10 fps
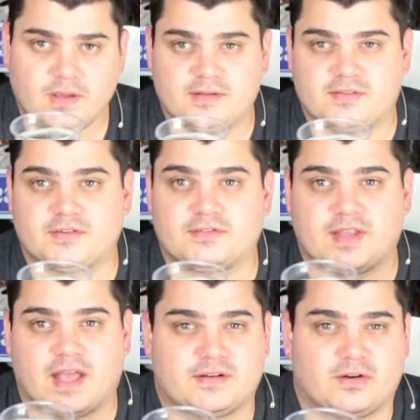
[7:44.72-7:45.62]
It's a
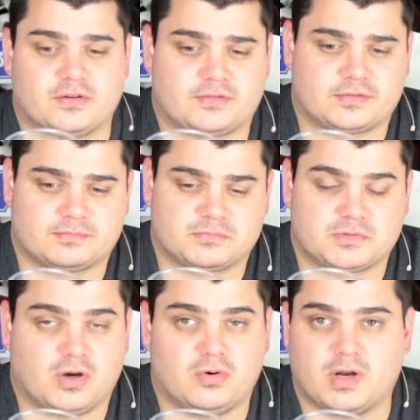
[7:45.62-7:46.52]
standard
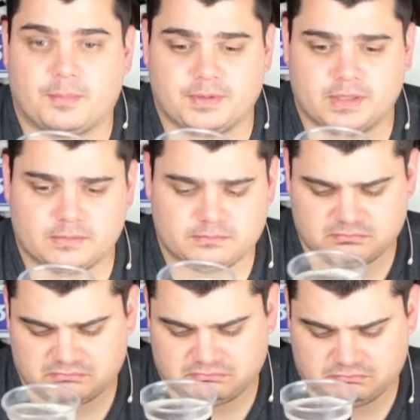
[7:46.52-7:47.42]
cola beer,
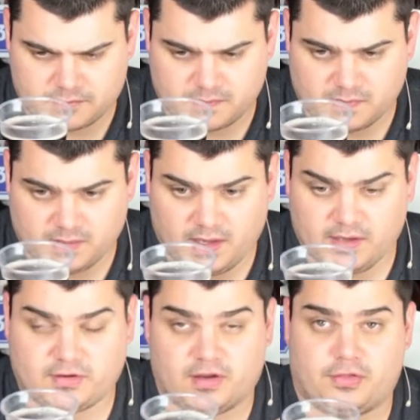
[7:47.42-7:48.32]

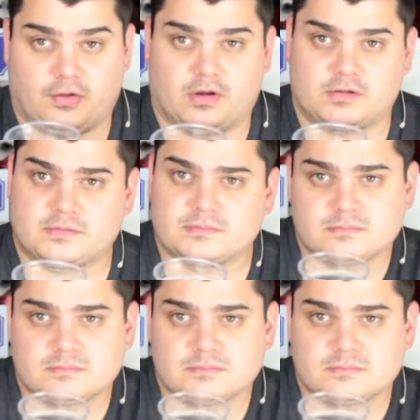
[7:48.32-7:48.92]
as I thought.